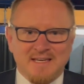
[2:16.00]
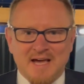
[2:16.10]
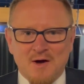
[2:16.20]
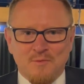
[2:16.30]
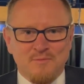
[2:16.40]

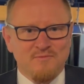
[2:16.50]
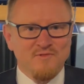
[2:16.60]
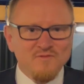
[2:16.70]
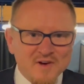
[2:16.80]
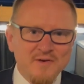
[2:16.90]
Now,
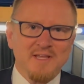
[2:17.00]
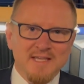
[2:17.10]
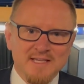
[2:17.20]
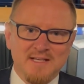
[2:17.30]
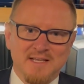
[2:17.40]
very
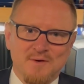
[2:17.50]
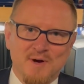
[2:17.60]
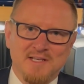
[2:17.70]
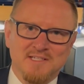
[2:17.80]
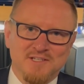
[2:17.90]
eagerly
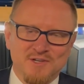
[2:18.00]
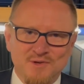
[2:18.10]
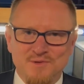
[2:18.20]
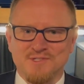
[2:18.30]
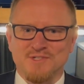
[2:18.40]
awaited
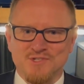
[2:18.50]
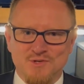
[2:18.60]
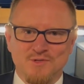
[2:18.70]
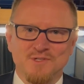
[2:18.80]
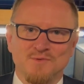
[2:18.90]
news, the
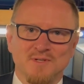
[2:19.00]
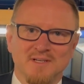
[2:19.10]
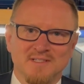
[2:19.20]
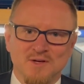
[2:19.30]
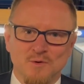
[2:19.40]
students
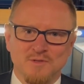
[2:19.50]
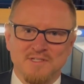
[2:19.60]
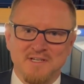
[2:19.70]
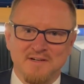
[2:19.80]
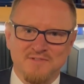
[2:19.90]
were told
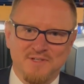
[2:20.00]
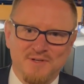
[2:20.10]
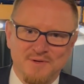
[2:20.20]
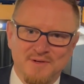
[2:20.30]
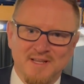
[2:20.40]
this
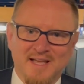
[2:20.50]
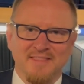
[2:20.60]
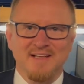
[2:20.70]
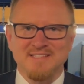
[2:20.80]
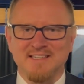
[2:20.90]
afternoon,
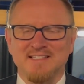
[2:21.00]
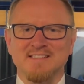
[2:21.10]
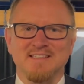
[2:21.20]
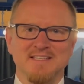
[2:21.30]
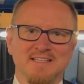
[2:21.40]
and that
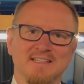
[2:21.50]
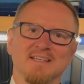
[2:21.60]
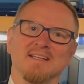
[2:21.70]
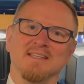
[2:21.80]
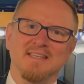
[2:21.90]
is the
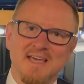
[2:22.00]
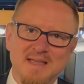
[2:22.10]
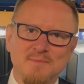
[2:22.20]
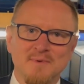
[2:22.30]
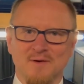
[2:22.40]

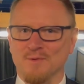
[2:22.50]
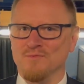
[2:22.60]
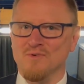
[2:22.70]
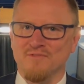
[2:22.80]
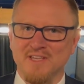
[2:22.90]
name or the
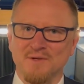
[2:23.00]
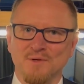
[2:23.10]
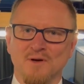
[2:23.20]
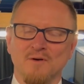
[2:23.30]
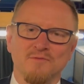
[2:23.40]

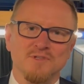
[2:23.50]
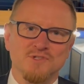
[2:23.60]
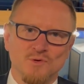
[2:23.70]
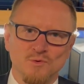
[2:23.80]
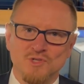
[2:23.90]
reveal of the
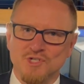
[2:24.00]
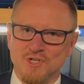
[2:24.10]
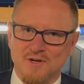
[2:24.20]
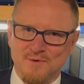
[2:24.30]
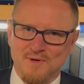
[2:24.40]
school
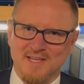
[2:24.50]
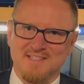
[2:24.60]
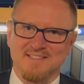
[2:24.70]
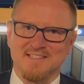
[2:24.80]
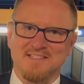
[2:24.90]
show
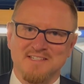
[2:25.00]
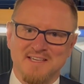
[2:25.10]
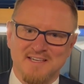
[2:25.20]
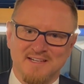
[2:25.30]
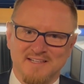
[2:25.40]
later this
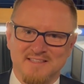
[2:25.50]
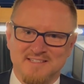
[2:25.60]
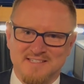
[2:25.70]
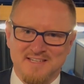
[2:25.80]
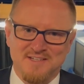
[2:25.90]
year in
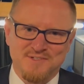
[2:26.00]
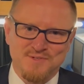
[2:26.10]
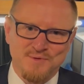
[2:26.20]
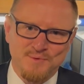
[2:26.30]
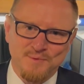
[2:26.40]
the senior
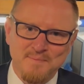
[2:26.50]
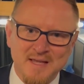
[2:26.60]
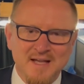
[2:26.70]
school.